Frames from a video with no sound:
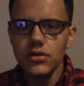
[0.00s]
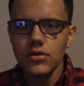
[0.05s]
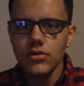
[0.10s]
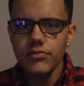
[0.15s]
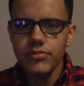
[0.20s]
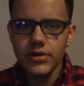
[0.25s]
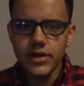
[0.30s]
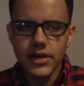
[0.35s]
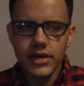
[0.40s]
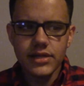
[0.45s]

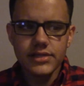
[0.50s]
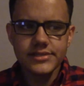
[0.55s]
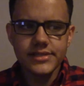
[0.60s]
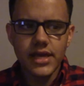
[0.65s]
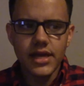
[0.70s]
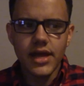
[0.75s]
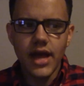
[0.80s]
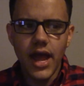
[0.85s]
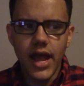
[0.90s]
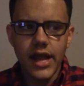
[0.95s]
but I gotta
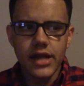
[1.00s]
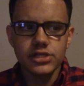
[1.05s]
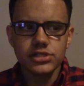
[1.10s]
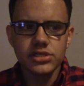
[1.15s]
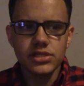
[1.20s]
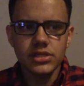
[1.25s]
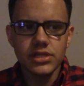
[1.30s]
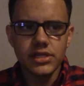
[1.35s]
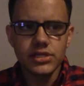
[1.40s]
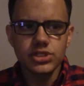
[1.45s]
say, I
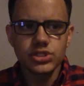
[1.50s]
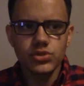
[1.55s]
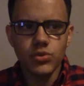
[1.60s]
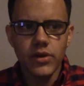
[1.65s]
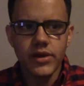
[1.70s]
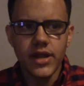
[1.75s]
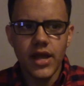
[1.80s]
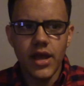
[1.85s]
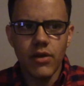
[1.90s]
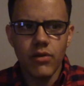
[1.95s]
actually
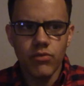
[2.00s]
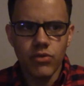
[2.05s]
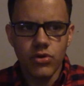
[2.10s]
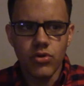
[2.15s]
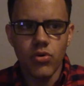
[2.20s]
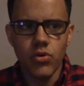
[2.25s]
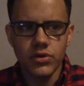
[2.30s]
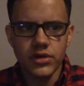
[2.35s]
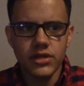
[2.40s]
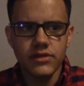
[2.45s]
enjoyed
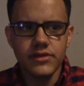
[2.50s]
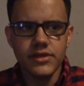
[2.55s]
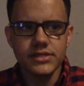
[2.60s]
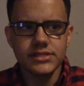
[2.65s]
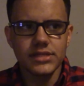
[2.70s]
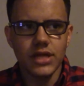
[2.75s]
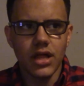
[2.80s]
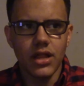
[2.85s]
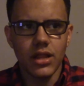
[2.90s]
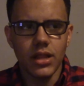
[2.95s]
recording
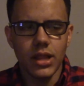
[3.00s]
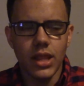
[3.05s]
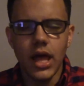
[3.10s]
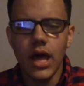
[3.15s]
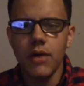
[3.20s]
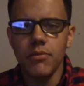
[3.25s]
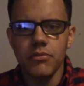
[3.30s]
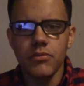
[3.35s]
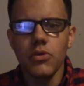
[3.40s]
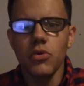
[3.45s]
this a
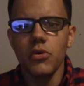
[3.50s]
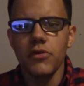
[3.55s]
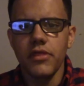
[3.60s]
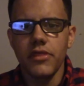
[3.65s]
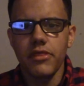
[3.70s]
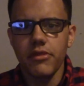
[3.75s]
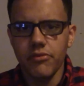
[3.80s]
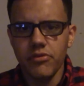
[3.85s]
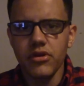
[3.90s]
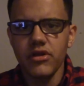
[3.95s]
lot more
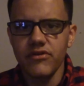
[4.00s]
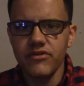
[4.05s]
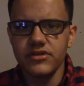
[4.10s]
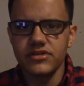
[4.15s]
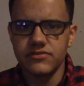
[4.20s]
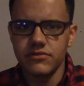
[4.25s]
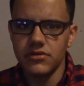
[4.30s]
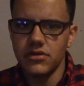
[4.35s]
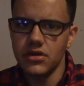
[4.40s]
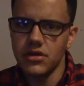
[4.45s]
than the
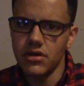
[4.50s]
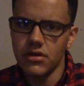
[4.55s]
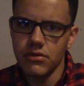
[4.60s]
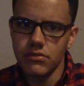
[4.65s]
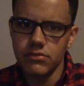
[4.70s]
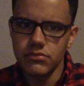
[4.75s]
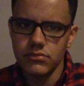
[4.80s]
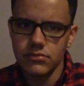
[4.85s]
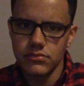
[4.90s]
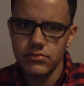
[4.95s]
previous
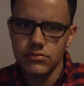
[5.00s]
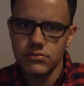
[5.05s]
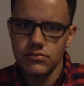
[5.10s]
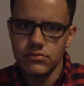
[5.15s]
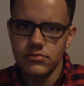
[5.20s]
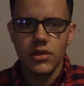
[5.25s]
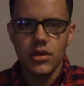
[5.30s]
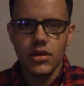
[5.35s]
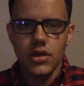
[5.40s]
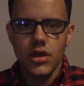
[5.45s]
video.
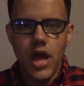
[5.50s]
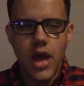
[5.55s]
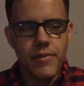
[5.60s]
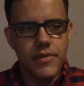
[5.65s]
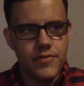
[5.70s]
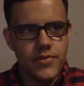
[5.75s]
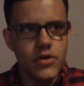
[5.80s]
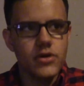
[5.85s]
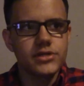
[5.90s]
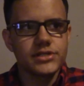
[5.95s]
I
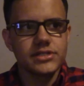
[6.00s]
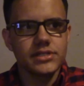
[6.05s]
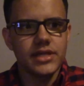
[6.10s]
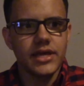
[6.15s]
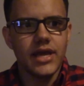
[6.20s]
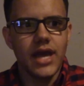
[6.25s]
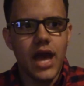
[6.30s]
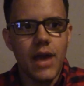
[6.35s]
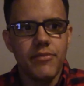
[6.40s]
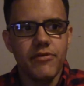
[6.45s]
mean,
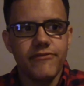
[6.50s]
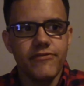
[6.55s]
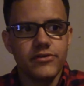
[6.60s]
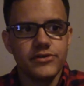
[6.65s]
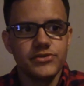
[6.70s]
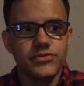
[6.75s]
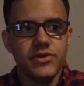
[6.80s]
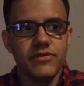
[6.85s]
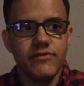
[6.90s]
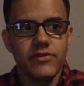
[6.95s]
personally, I prefer
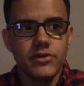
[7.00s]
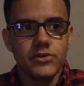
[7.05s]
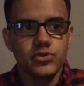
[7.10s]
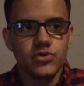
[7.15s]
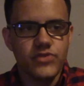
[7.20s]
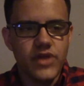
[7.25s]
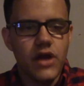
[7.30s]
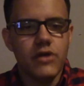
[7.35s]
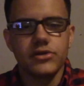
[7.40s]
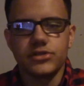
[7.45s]
doing videos
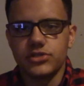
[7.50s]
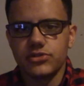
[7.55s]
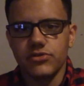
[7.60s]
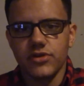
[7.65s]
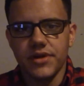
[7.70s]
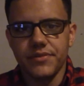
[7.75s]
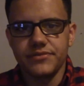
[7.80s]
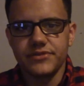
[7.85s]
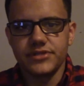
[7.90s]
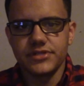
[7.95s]
without a
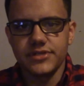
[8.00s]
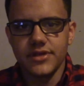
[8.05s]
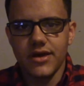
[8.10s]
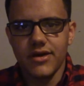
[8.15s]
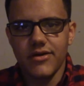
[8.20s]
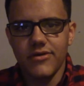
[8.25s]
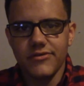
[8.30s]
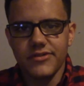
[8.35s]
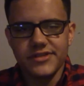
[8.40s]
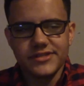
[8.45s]
script,
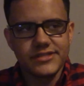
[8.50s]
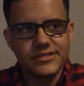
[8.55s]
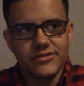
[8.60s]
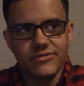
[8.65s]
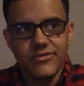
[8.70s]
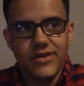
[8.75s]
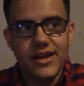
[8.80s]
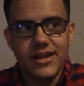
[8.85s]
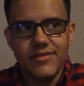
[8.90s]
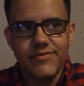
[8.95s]
so this is
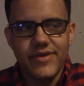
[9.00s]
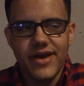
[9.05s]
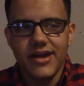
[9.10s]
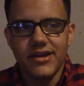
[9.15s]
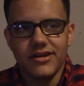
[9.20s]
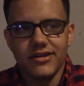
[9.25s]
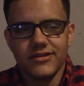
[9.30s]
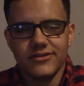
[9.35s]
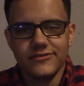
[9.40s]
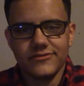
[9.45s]
already
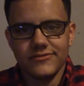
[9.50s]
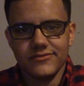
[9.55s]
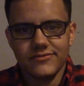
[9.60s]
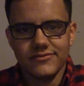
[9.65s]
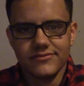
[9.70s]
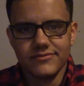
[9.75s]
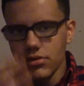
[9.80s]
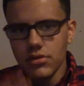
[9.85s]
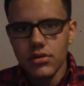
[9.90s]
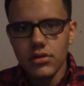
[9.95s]
better.
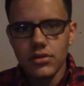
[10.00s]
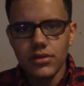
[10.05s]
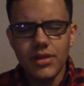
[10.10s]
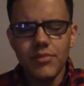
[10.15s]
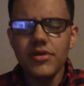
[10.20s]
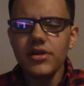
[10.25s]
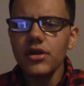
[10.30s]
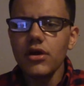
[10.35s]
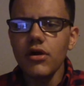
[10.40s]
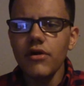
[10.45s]
Let
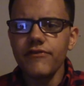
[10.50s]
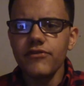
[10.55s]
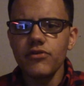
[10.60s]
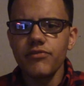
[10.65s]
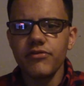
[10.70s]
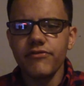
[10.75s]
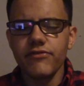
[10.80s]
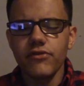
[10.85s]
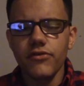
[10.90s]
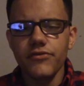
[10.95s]
me know if you
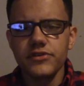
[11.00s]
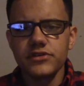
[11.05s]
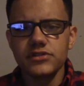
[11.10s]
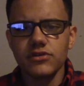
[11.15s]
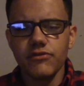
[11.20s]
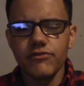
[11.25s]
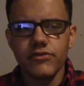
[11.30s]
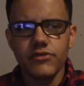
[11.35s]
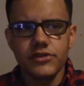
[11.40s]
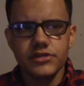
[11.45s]
prefer this
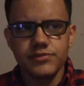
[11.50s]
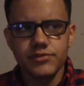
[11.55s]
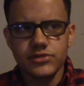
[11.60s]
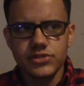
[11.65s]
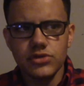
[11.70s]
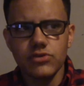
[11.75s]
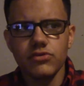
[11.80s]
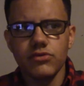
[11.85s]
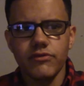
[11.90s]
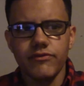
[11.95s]
over the
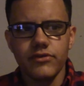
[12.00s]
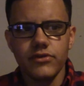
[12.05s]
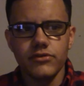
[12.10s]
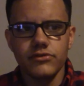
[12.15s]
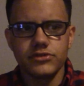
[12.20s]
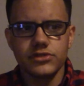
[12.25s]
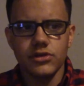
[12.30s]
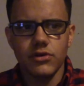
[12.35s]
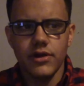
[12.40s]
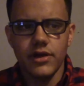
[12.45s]
Splatoon
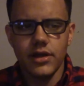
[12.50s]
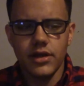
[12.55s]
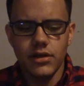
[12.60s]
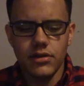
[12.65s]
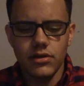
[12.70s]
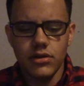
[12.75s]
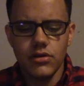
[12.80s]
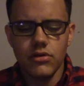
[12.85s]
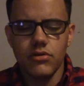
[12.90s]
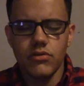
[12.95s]
review, so I
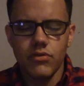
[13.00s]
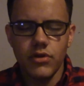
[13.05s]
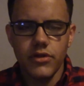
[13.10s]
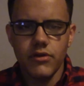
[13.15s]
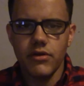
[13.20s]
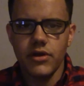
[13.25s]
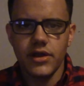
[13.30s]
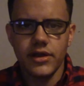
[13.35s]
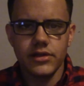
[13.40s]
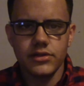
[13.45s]
can know
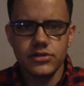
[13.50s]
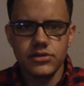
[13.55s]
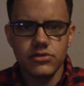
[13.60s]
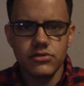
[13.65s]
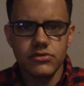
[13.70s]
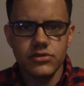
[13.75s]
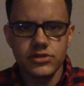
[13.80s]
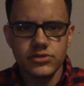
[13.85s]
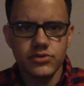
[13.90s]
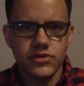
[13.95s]
whether I can
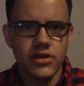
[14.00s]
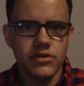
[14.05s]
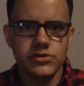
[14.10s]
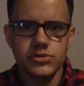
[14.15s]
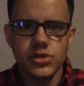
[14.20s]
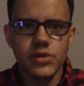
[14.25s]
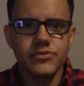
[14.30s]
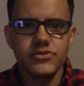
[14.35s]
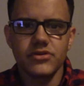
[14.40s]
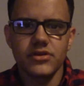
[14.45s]
do this without a
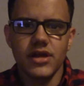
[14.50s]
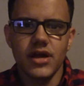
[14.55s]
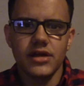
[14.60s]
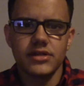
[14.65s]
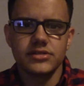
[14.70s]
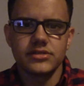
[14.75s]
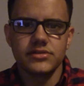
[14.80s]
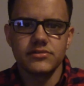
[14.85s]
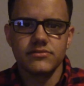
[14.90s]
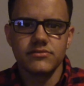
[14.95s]
script or not.